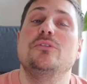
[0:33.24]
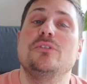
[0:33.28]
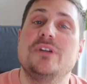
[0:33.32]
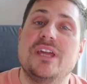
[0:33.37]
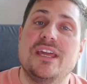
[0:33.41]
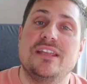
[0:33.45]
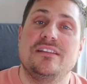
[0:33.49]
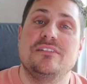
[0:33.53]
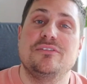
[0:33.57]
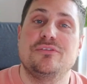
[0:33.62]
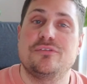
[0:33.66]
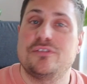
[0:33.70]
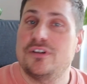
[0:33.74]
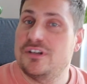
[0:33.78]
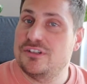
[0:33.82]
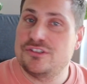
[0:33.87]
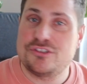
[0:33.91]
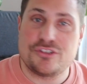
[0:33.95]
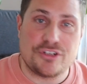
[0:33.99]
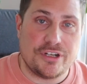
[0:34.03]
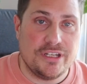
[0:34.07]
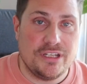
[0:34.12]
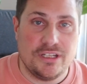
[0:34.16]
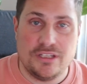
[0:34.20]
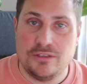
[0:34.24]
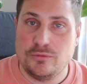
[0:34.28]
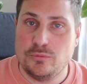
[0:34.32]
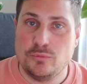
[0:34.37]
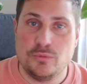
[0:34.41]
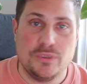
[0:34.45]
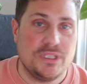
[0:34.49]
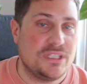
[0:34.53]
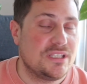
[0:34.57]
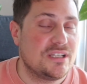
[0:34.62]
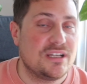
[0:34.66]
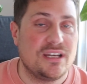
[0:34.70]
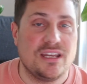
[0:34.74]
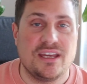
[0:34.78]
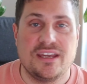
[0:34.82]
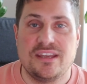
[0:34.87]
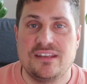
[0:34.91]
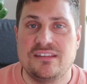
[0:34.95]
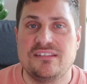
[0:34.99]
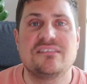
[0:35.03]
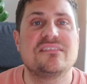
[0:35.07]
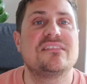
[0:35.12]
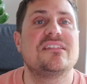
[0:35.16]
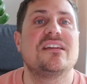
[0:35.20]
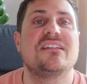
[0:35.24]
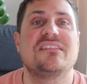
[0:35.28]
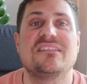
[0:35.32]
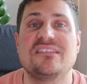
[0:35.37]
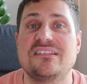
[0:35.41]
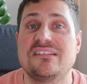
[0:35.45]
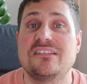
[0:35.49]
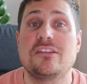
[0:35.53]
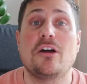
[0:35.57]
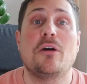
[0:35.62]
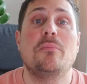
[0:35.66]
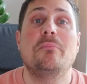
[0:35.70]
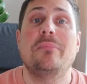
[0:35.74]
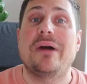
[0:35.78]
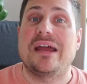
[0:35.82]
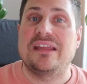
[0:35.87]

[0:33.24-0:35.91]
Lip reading: do get frustrated with clients that stop